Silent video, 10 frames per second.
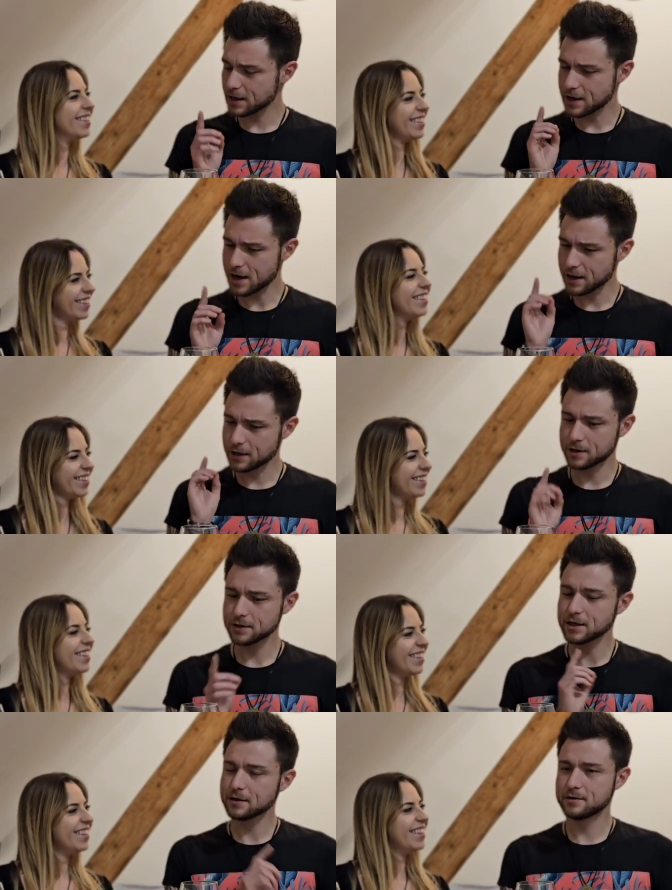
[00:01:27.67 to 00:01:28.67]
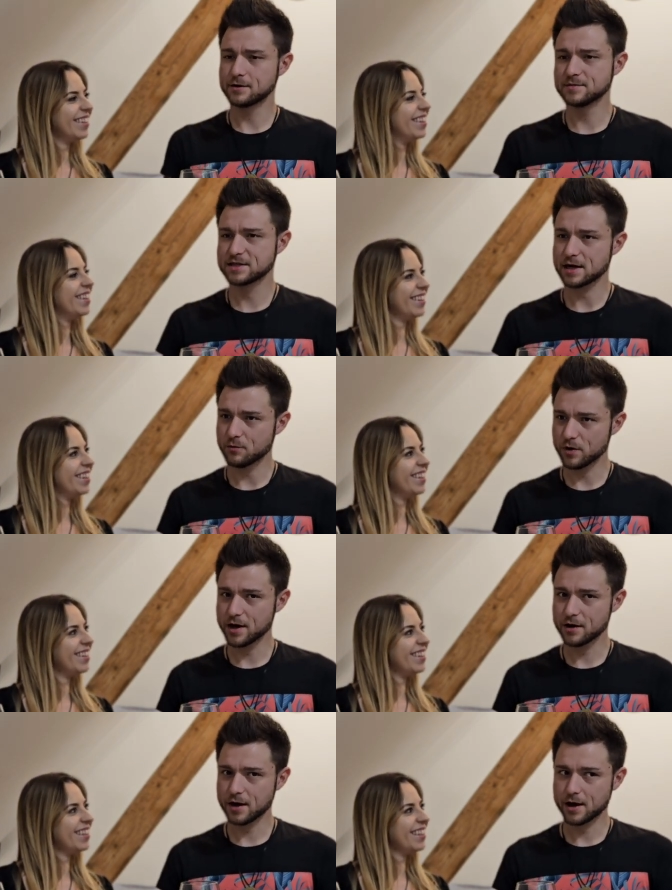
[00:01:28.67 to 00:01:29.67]
Speaker 1: like I heard that term
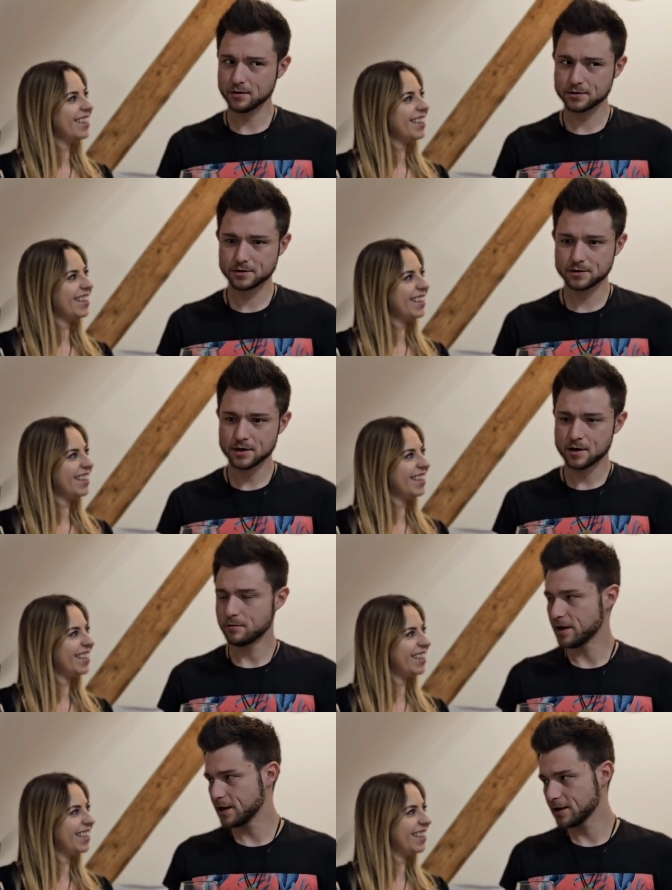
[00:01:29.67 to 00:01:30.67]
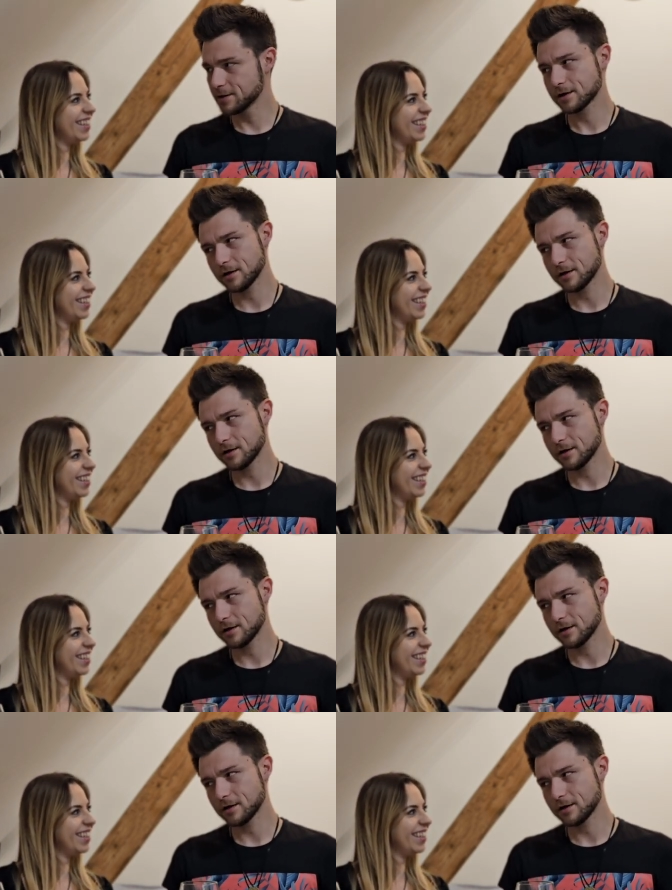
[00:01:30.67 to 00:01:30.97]
somewhere else, being in the